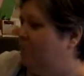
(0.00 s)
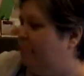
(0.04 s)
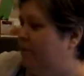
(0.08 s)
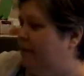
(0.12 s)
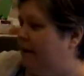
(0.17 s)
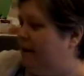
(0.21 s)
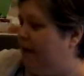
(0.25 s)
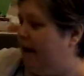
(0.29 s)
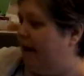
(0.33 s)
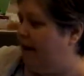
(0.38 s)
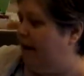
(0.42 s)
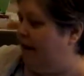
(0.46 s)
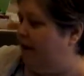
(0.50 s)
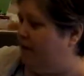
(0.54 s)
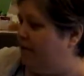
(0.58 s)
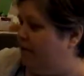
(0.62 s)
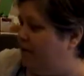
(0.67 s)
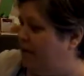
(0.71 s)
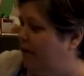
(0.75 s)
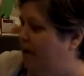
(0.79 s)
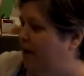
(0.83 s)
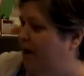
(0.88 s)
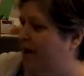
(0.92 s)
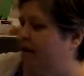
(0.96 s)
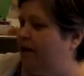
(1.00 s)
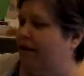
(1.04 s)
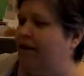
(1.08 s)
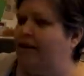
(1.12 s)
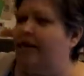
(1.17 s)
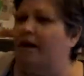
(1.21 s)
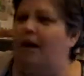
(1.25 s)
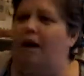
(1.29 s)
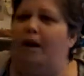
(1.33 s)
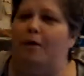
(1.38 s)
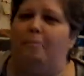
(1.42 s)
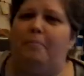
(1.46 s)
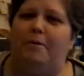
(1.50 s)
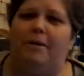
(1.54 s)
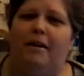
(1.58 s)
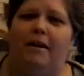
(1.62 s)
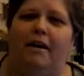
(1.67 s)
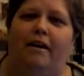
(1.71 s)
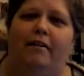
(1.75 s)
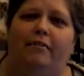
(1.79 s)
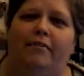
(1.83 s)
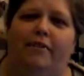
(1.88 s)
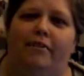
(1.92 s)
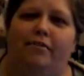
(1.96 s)
But I also got a copy
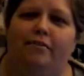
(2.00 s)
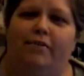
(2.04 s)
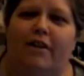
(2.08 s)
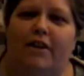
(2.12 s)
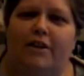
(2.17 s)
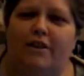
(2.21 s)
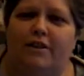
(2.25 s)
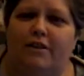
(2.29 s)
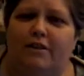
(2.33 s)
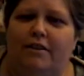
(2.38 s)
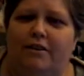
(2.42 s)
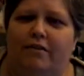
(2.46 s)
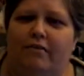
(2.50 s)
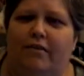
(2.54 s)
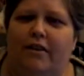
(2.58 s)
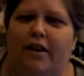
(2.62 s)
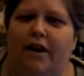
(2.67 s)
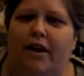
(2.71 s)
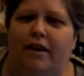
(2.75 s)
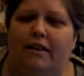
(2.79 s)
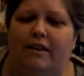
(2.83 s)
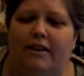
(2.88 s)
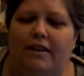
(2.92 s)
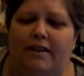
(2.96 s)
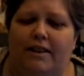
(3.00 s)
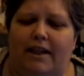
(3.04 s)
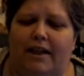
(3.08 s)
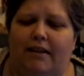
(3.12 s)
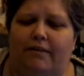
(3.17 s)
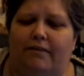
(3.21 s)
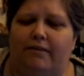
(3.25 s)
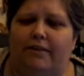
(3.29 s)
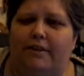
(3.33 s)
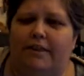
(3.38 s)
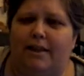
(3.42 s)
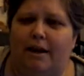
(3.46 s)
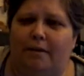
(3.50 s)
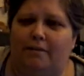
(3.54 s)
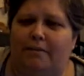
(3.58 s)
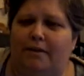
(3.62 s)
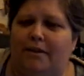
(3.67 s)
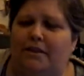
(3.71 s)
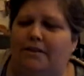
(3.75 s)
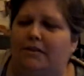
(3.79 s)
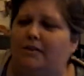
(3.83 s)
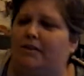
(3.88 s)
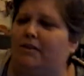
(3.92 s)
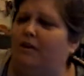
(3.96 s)
of Confessions of the Ugly
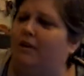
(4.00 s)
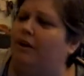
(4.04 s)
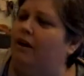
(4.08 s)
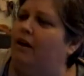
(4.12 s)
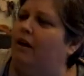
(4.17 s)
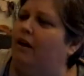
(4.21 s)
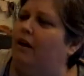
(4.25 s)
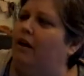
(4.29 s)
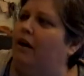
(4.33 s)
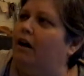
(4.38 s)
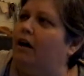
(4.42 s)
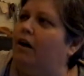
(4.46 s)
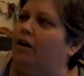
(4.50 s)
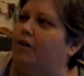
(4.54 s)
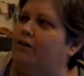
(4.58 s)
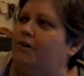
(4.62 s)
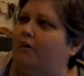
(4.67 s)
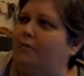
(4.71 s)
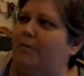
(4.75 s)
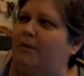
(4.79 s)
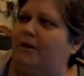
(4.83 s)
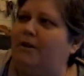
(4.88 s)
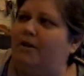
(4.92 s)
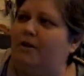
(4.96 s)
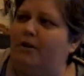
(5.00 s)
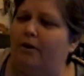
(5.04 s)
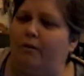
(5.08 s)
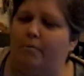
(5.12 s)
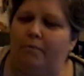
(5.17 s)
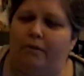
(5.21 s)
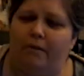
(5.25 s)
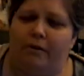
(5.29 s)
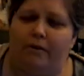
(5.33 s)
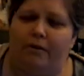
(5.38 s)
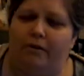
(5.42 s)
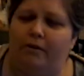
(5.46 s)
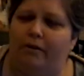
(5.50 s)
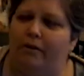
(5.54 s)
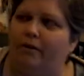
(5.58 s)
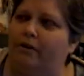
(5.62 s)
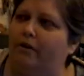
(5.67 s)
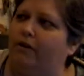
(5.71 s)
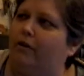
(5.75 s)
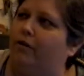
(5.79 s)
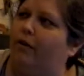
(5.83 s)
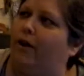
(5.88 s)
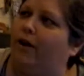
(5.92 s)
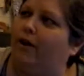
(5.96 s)
Stepsister, also by Jerry Maguire.
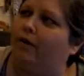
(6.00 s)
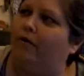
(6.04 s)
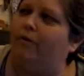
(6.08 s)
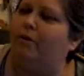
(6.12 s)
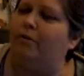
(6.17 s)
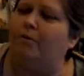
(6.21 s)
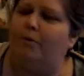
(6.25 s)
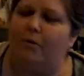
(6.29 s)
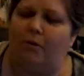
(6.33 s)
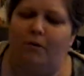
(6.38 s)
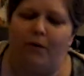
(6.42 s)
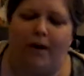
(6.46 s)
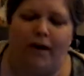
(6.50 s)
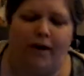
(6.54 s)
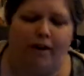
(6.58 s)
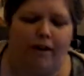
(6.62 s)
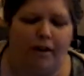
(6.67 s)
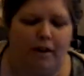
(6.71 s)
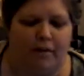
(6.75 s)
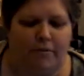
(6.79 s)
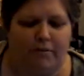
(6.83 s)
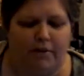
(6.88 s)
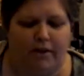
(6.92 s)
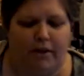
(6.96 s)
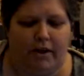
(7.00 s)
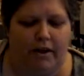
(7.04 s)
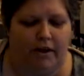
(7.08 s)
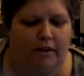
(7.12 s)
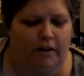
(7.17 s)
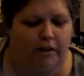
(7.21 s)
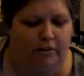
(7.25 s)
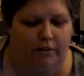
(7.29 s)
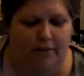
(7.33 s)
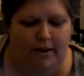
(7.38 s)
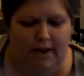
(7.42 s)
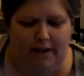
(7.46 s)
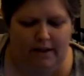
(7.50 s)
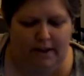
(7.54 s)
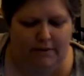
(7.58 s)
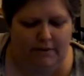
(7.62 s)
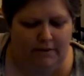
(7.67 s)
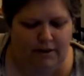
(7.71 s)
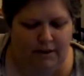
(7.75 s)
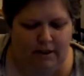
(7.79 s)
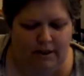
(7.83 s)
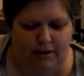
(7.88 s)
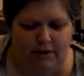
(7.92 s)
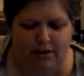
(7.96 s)
Gregory Maguire. I'm sorry, I don't know why I keep
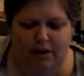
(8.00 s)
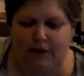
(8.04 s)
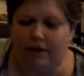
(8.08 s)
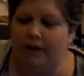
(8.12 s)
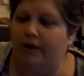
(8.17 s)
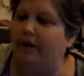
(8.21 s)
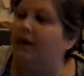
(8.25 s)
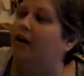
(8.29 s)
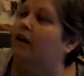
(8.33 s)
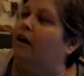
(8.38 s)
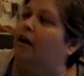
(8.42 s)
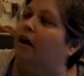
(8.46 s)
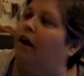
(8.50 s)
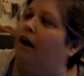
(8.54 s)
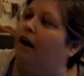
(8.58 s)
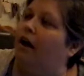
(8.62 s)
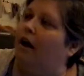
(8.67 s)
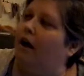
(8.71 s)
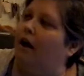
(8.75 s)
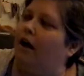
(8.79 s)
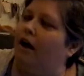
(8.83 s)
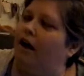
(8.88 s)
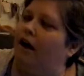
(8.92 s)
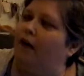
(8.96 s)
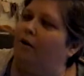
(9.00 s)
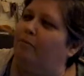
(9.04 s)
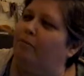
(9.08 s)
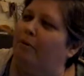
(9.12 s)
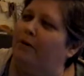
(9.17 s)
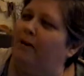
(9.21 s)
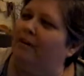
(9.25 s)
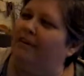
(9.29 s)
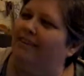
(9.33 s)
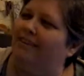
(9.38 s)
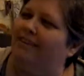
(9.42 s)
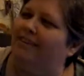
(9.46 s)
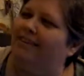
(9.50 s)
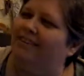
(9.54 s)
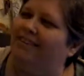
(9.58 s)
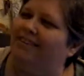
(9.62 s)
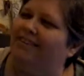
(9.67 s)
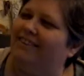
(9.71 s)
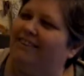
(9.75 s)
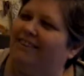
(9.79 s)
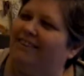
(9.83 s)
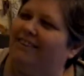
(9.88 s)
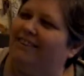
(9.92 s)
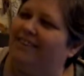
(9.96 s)
saying Jerry. Um,
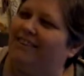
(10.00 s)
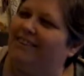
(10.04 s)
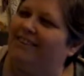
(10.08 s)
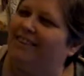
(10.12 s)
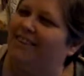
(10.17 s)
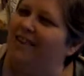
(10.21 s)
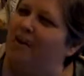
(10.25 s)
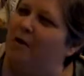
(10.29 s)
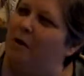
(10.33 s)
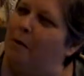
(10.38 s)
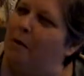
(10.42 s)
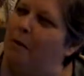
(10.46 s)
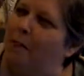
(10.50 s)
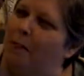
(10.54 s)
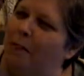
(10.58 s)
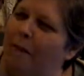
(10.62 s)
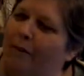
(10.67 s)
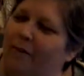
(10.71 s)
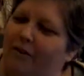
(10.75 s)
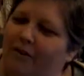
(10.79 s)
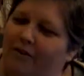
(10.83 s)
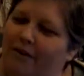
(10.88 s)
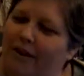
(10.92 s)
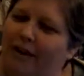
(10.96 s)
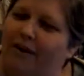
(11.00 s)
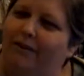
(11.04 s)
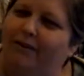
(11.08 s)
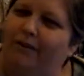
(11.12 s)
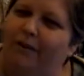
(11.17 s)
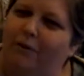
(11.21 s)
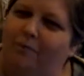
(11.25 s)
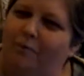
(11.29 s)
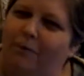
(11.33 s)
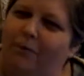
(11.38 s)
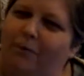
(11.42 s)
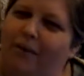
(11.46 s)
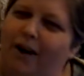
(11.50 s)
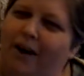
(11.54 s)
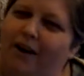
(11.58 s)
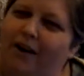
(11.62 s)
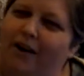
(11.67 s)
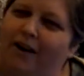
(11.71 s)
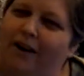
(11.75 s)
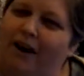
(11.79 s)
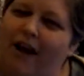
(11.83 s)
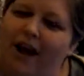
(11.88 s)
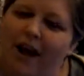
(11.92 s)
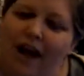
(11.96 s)
like Gregory
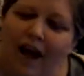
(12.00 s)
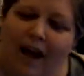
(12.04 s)
Maguire.